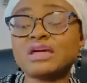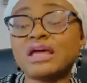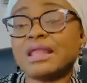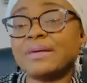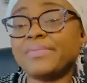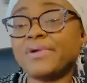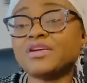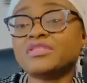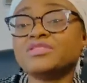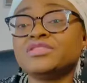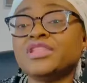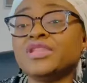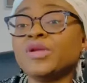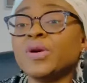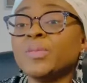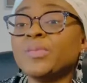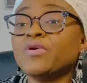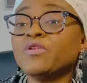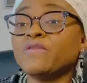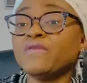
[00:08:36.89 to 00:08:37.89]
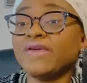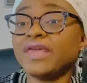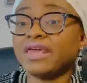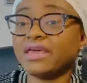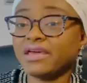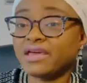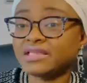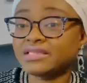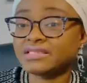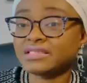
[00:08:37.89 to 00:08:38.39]
about the number of
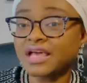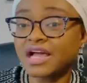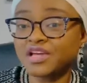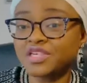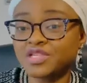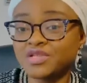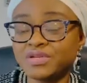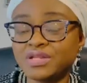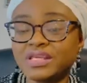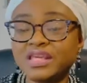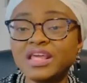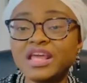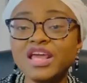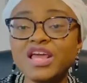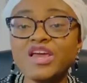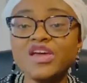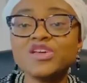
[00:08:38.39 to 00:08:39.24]
years actually.